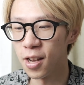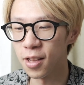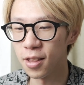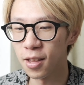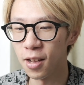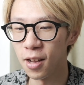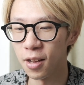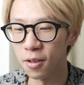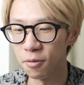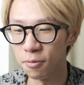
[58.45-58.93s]
I
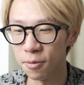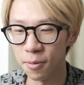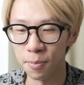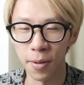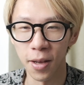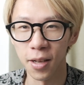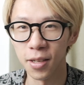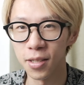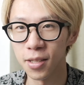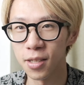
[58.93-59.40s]
thought it would be
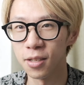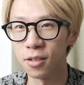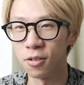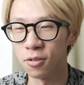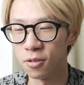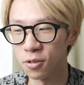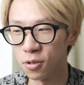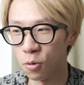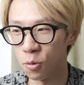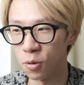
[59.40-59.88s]
best
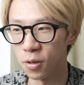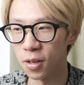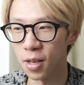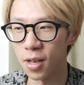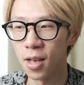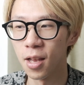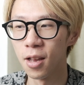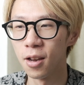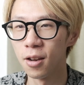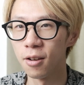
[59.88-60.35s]
to sort of
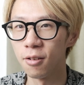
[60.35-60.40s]
like